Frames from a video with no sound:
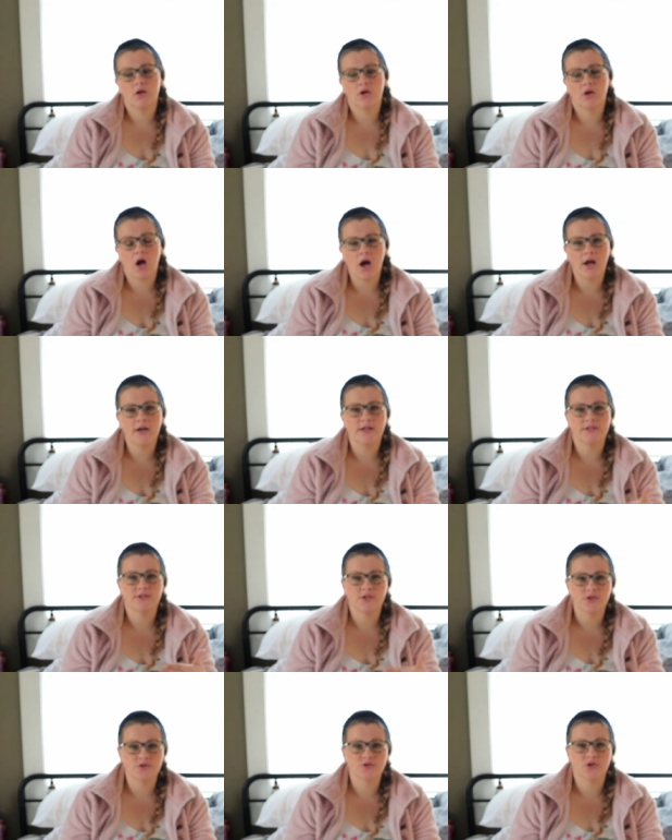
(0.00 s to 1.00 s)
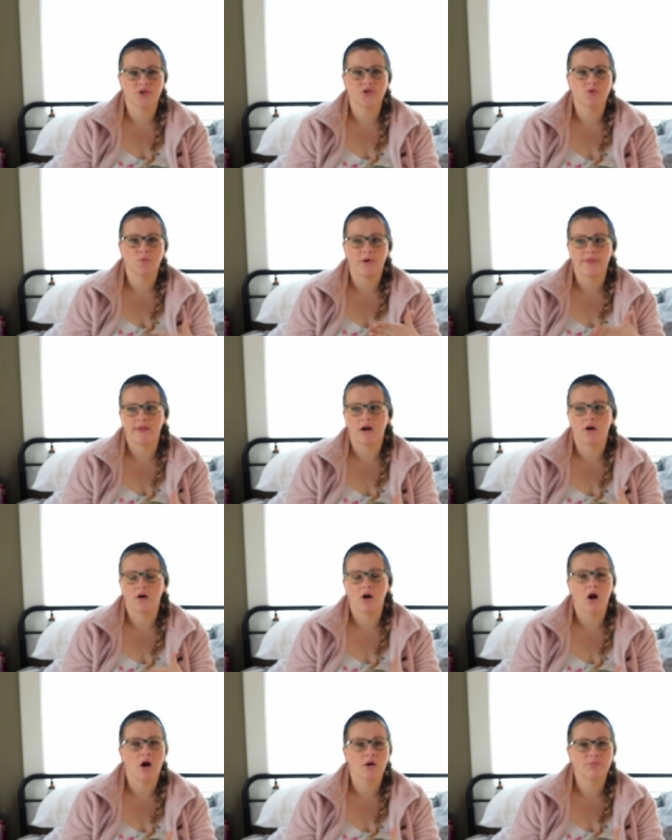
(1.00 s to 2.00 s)
God is concerned with
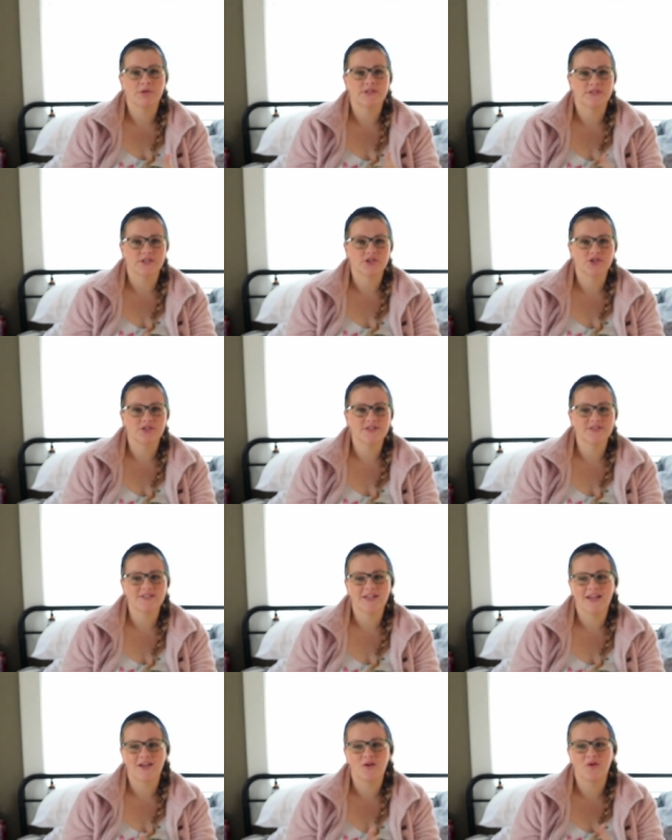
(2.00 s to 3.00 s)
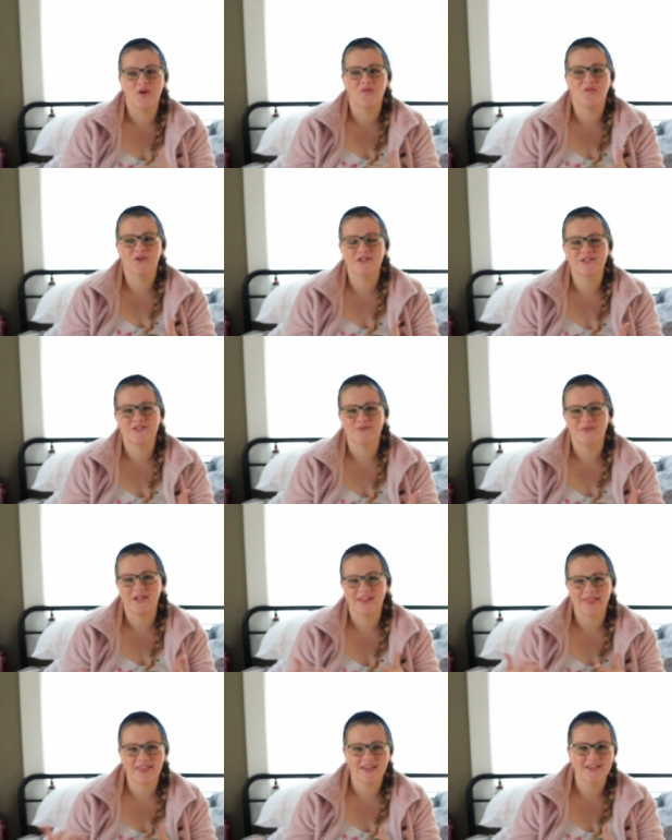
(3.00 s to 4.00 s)
our heart positions, and if we're
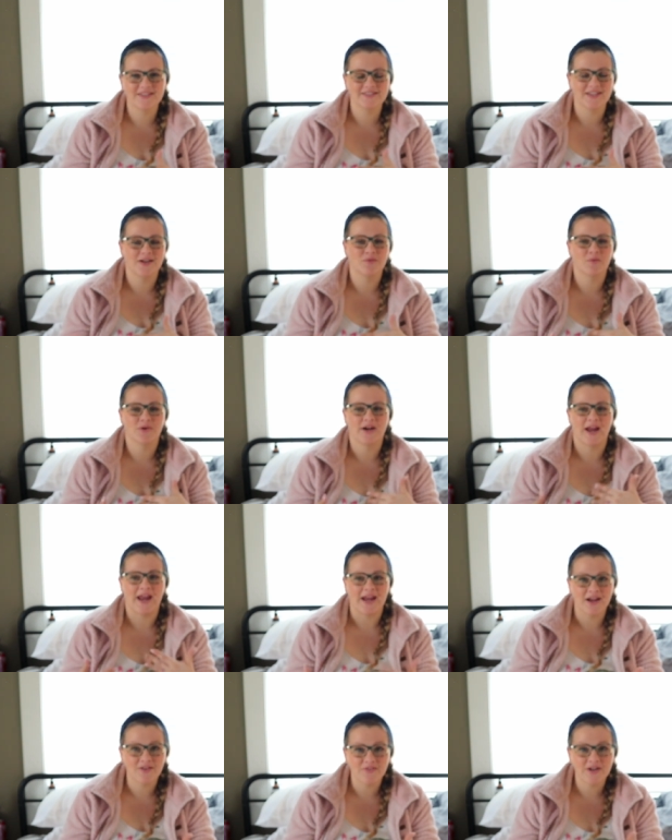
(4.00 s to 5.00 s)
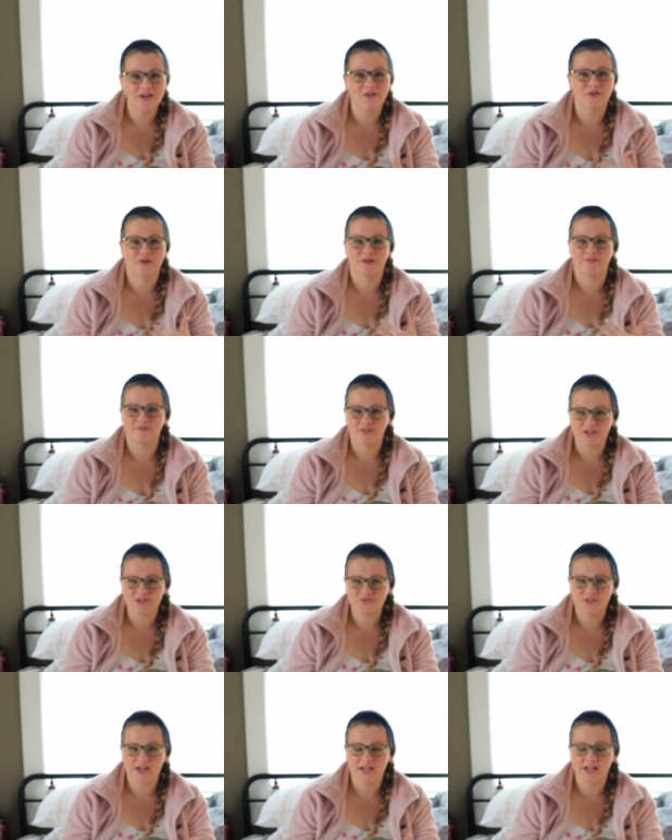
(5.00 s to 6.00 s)
doing things and we're angry or we're
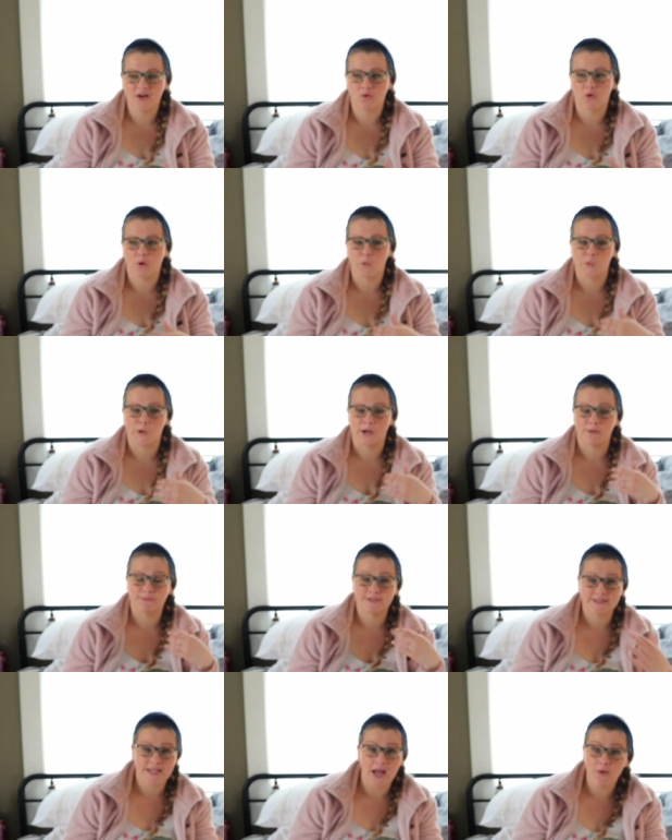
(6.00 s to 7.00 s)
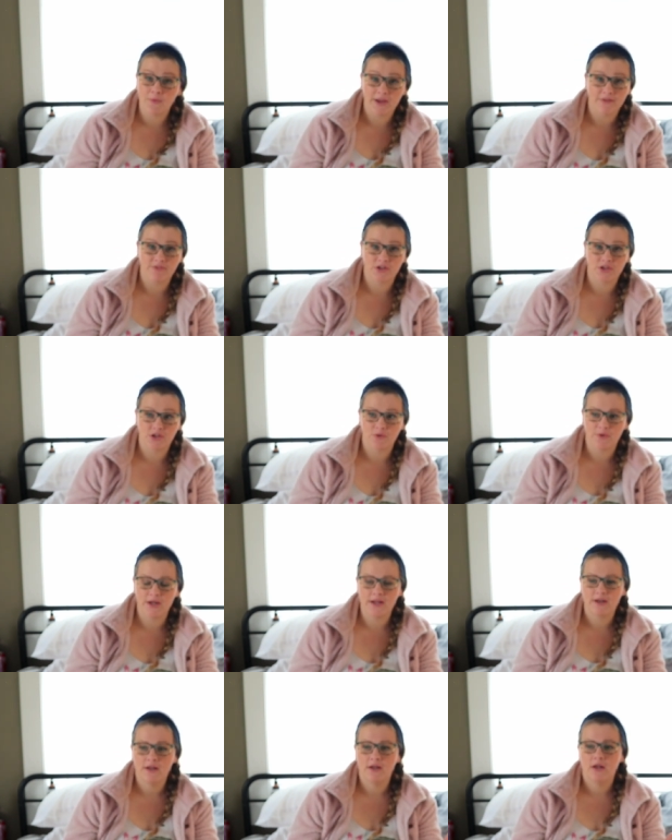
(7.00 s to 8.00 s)
frustrated or we're upset we have to do
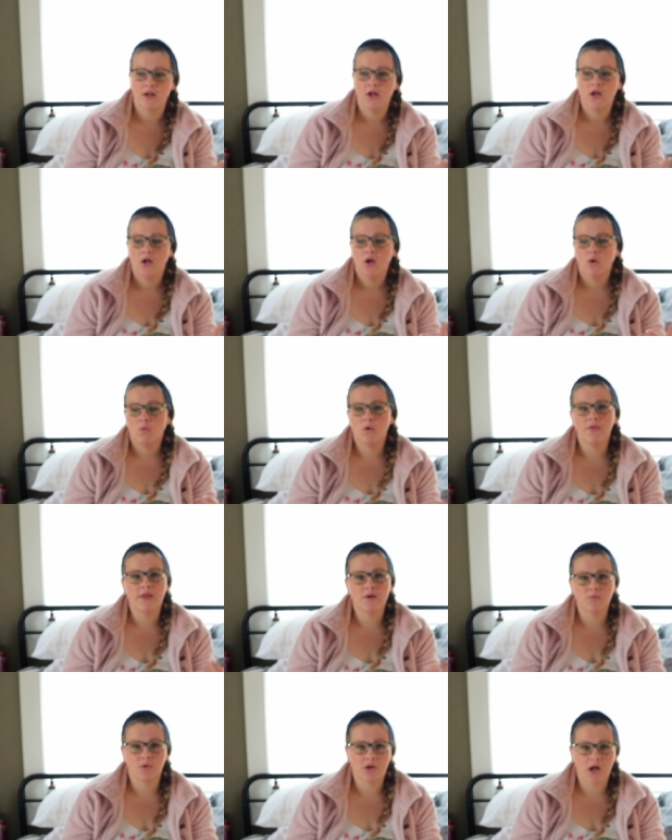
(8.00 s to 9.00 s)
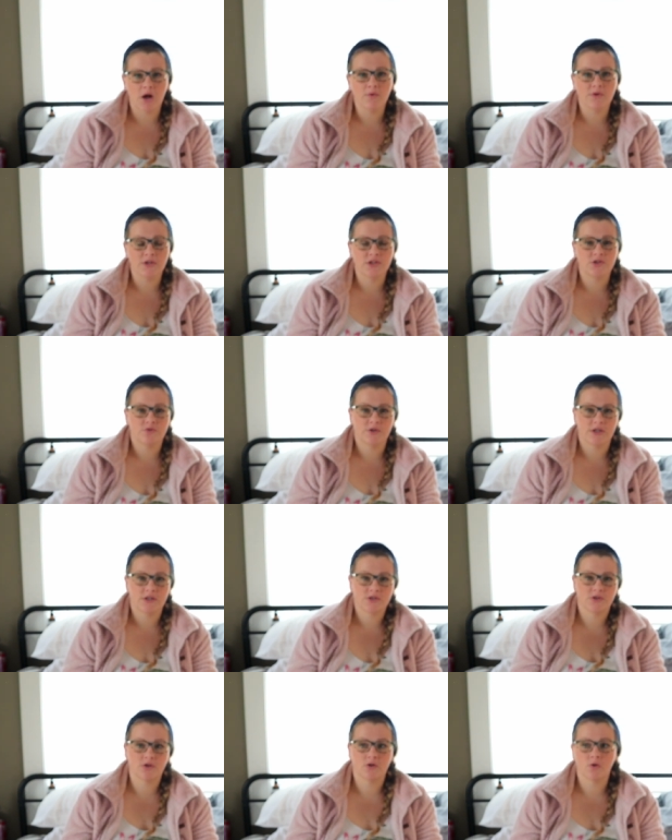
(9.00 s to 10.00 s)
it, well then we're not really doing
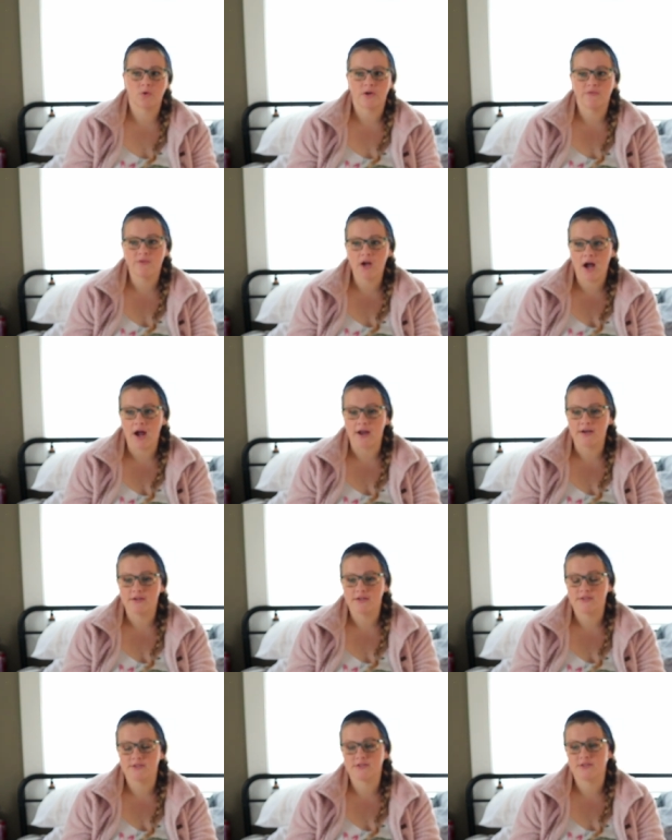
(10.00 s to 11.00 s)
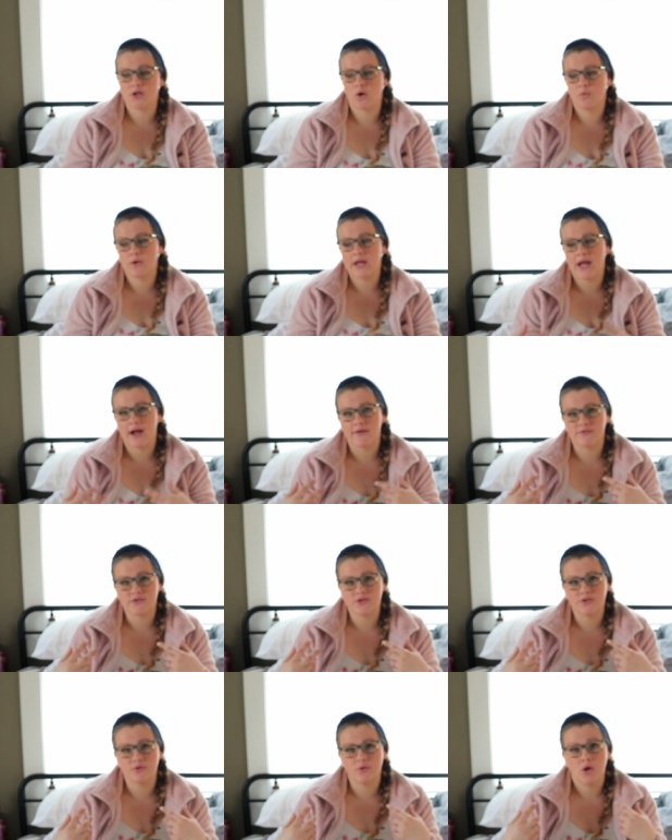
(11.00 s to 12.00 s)
it to the glory of God. And so we have
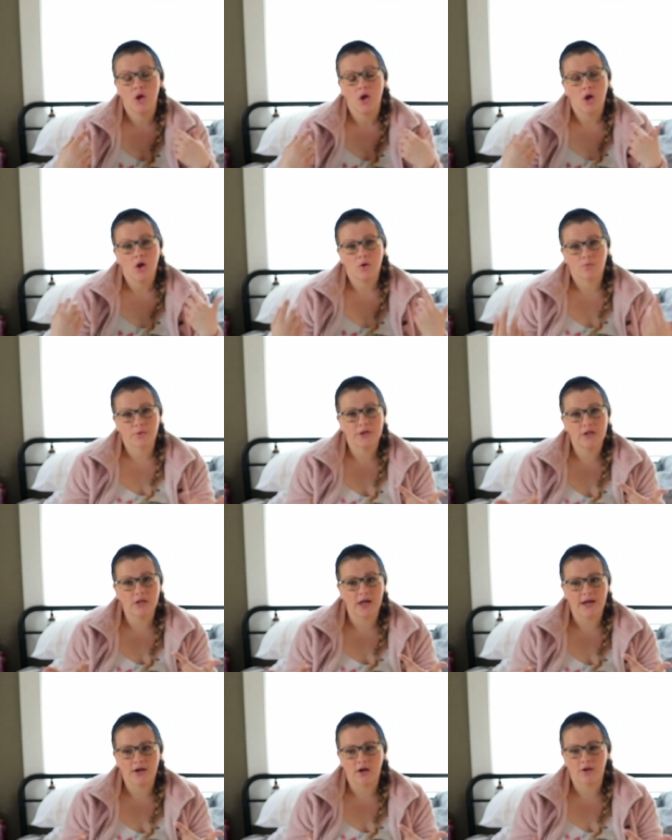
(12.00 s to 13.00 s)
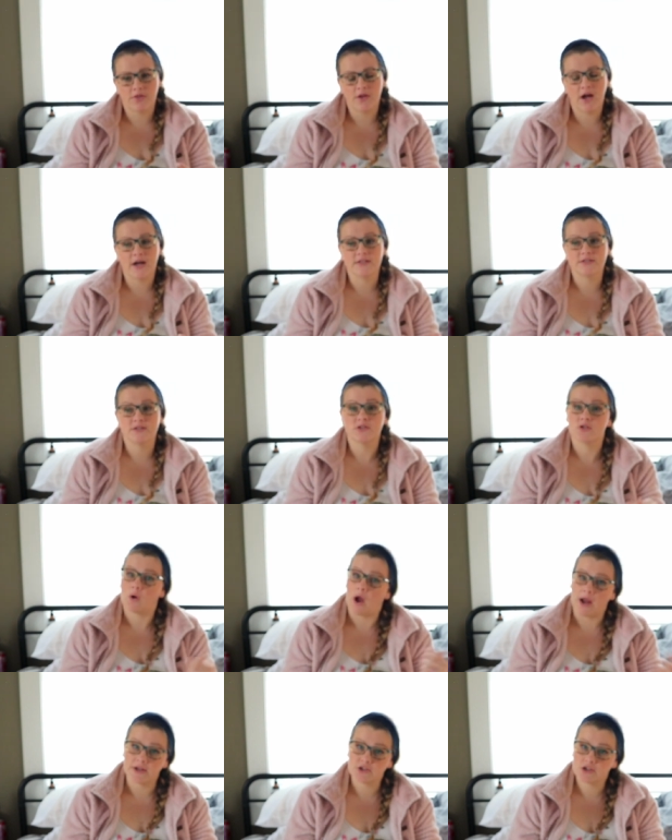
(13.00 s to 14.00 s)
to realign our thoughts. And so
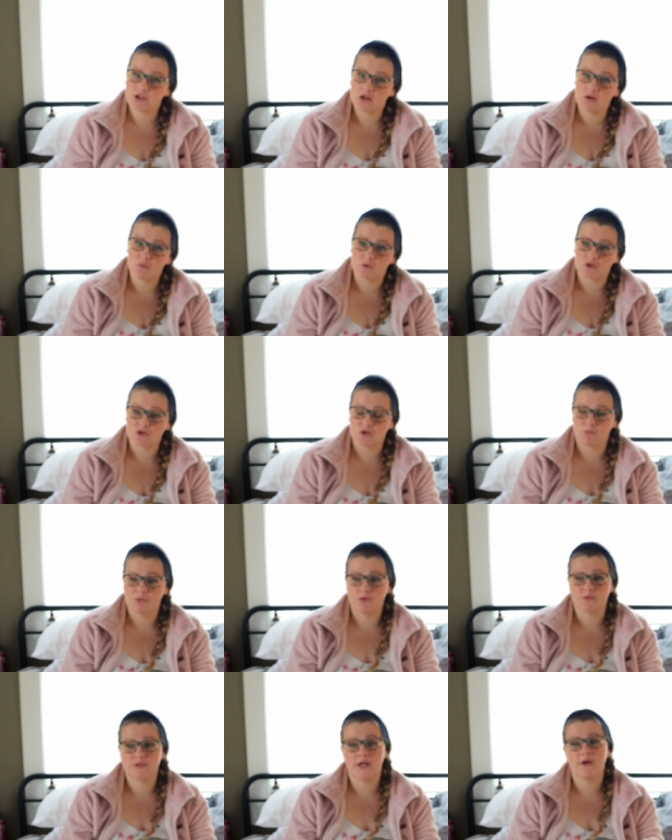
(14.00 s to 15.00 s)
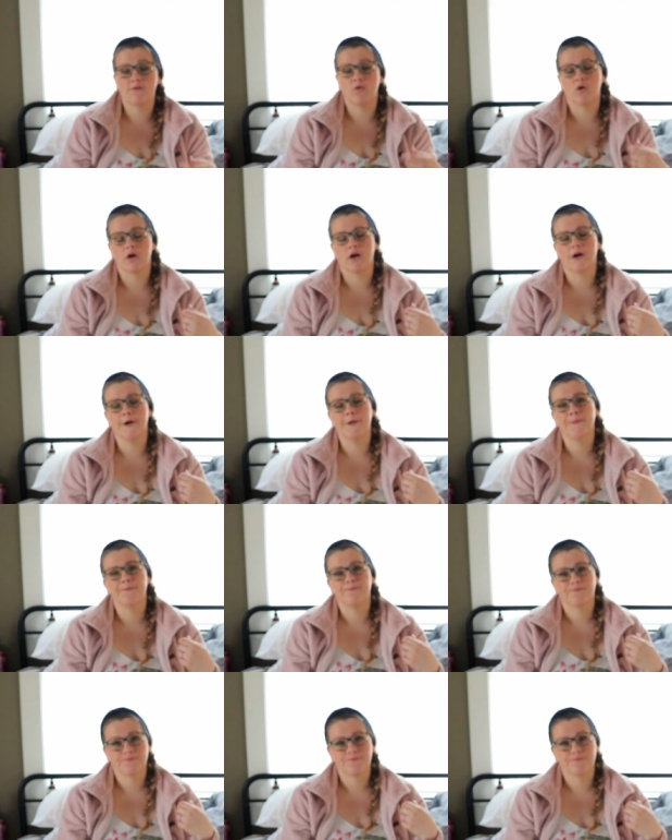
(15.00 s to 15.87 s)
I turn on worship music for her,